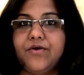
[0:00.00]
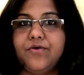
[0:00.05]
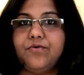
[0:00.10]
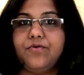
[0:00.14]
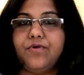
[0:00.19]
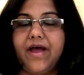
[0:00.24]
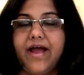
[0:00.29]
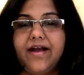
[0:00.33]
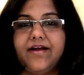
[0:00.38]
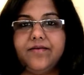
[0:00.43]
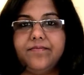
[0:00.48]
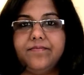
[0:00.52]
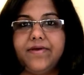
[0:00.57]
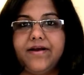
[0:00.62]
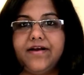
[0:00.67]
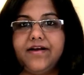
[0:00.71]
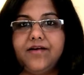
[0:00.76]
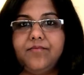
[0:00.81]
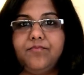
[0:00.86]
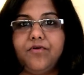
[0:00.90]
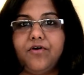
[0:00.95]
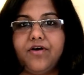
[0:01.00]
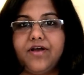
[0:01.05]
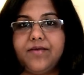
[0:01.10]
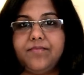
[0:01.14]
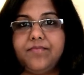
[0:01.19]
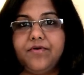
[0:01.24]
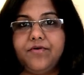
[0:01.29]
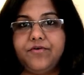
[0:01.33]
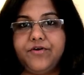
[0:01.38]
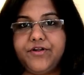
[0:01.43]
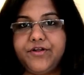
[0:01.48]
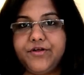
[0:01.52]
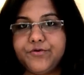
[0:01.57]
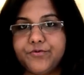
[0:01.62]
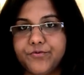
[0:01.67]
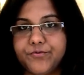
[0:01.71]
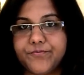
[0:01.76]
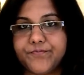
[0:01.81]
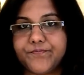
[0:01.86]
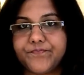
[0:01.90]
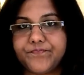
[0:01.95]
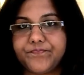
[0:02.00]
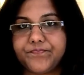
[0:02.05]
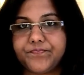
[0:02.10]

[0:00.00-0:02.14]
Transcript: who had a mental block about you.